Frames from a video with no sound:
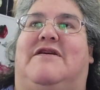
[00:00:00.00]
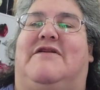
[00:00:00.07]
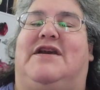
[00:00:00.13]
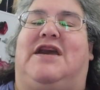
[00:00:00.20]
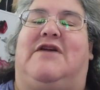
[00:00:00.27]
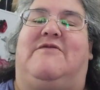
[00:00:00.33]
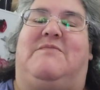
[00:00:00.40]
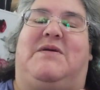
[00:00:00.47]
I
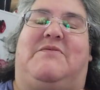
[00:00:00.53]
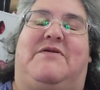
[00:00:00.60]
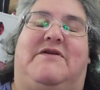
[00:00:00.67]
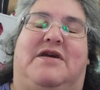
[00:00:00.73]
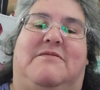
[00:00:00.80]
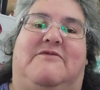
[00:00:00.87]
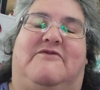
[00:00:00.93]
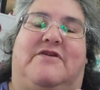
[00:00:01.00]
can't remember the
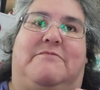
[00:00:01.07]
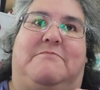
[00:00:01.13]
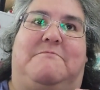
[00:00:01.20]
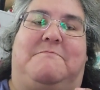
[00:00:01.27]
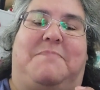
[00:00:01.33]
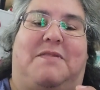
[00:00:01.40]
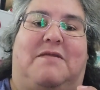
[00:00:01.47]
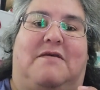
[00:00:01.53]
name of it.
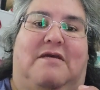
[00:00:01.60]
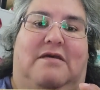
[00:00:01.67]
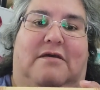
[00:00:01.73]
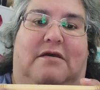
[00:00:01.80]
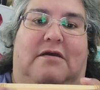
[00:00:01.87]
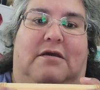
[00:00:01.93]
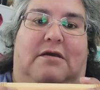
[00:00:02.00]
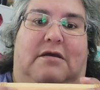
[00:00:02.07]

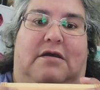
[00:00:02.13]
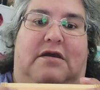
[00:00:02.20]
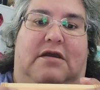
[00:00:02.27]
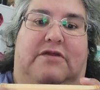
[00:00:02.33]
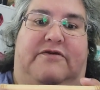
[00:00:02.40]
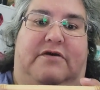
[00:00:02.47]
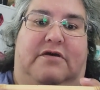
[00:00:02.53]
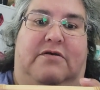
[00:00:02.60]

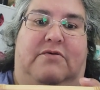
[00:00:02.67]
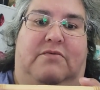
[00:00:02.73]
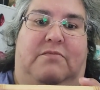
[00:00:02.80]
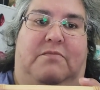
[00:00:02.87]
It's a